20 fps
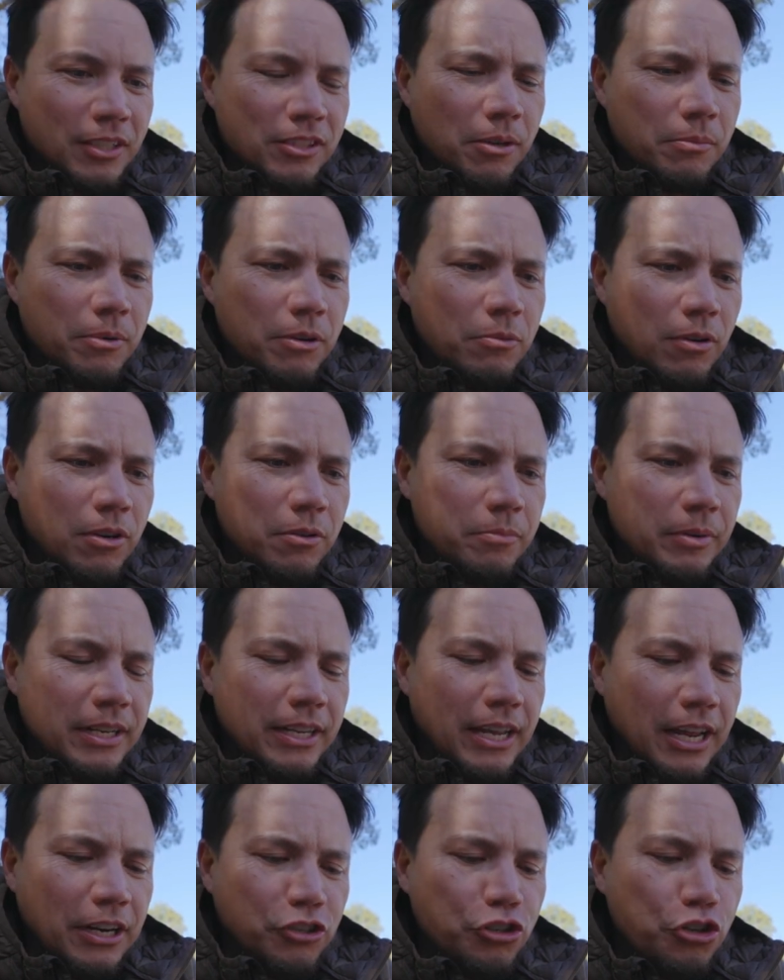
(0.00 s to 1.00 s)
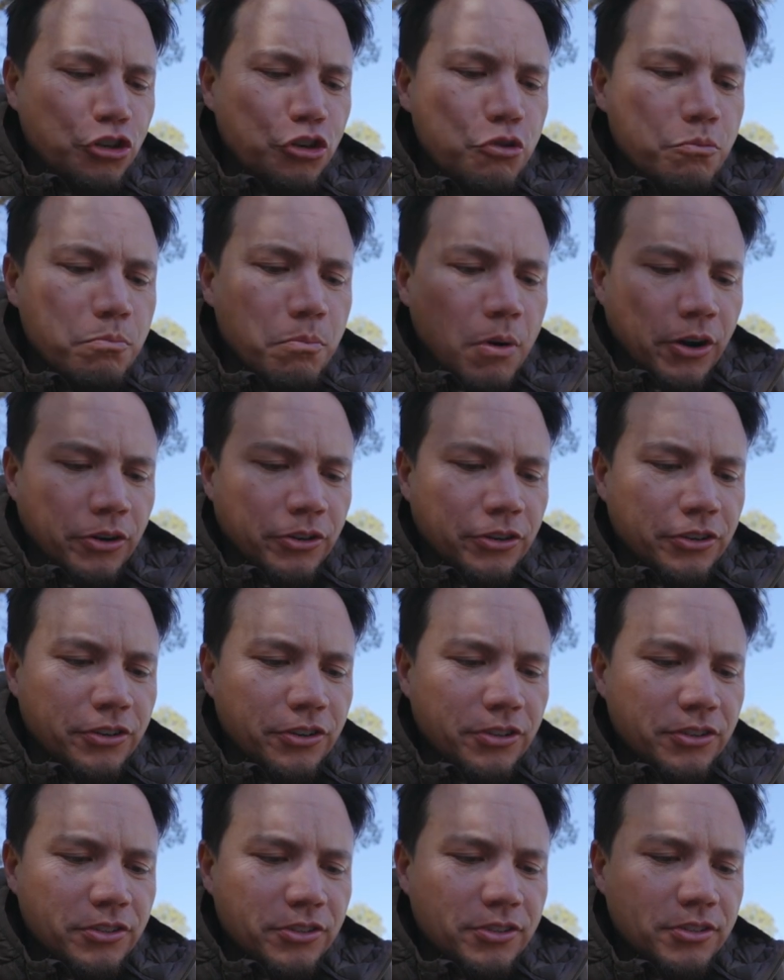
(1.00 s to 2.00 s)
Somebody wanted me to get two
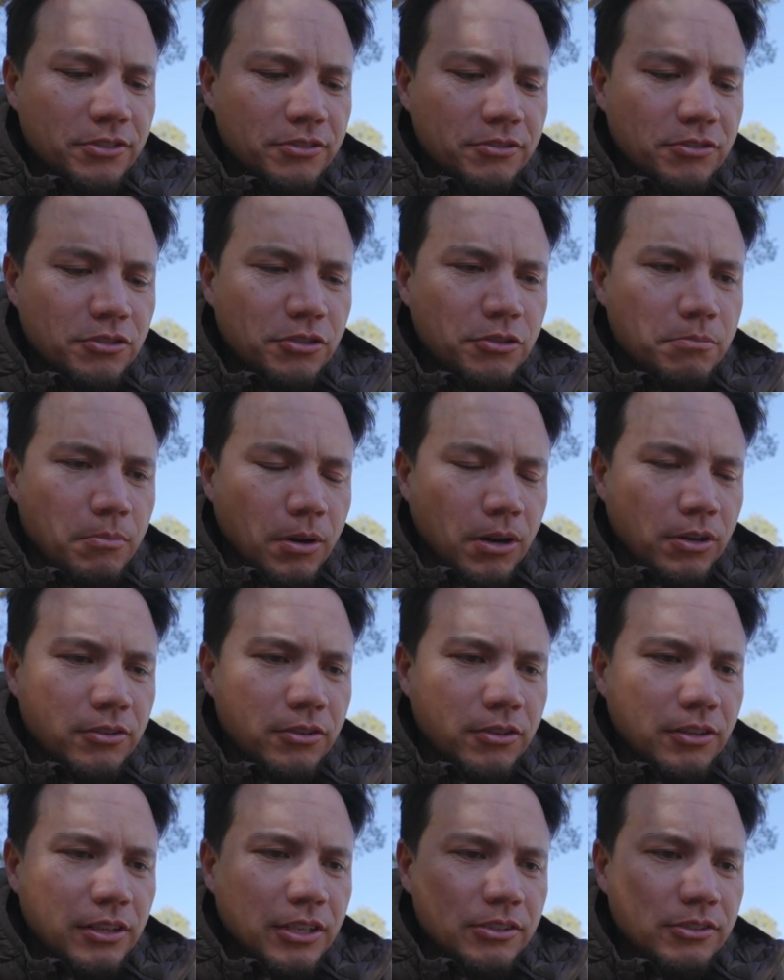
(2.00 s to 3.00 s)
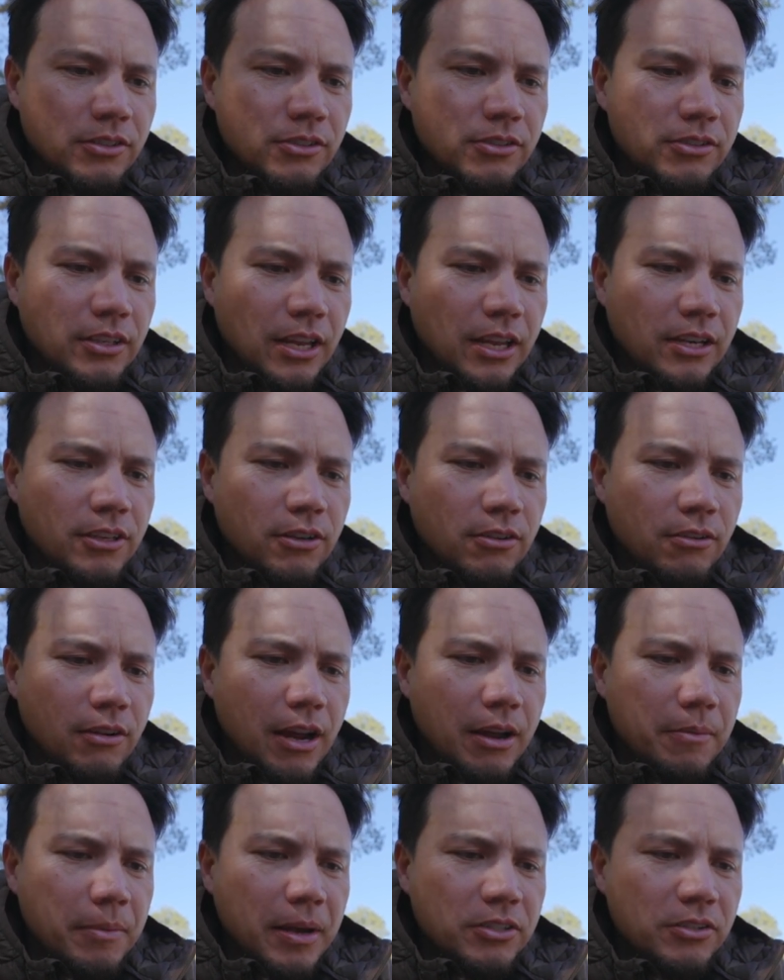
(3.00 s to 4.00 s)
monitors two monitor lizards. And you know,
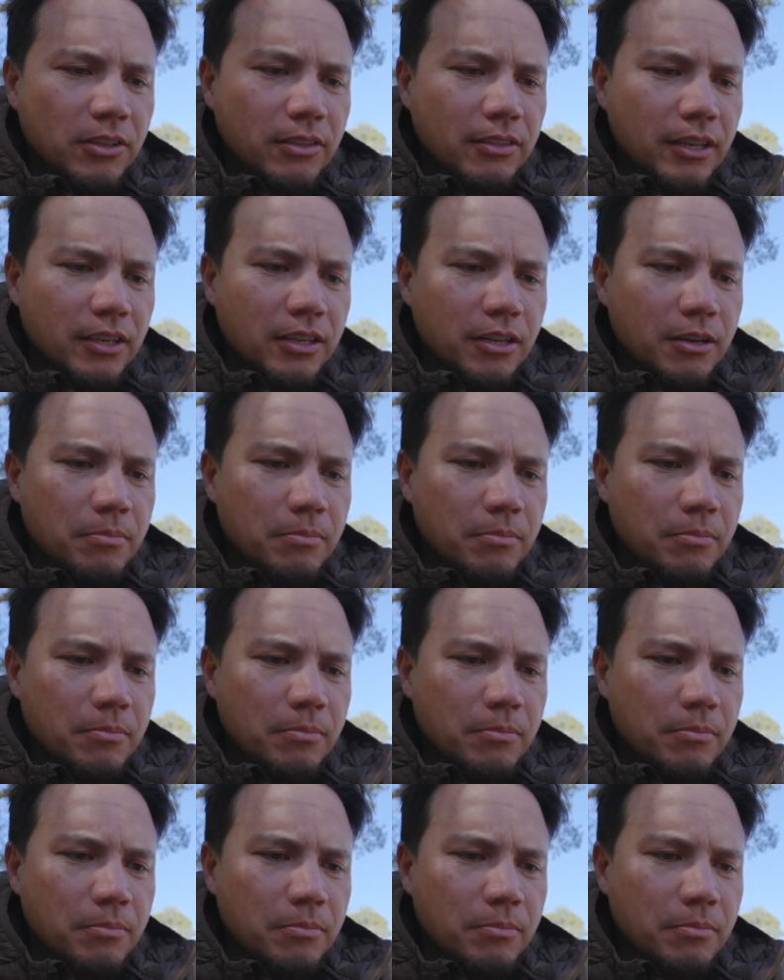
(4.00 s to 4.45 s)
I'm actually thinking